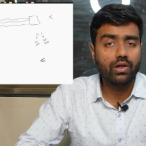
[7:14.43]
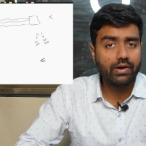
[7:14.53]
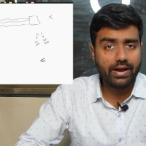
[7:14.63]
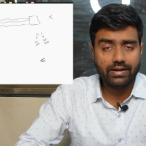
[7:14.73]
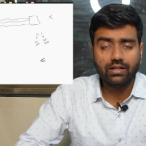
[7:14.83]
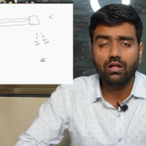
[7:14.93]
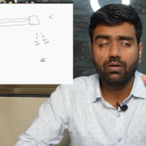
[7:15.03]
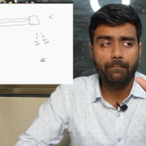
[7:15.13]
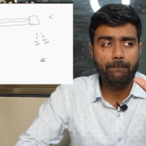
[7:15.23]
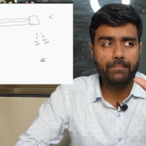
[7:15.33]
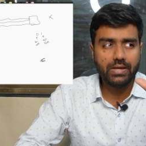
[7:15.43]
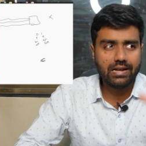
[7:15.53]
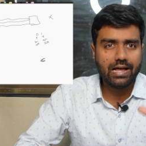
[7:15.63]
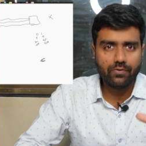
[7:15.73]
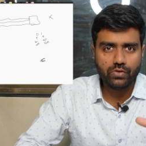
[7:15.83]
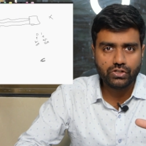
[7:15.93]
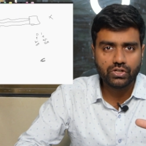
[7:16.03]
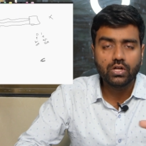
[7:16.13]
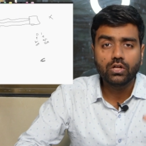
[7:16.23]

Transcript: write a big language.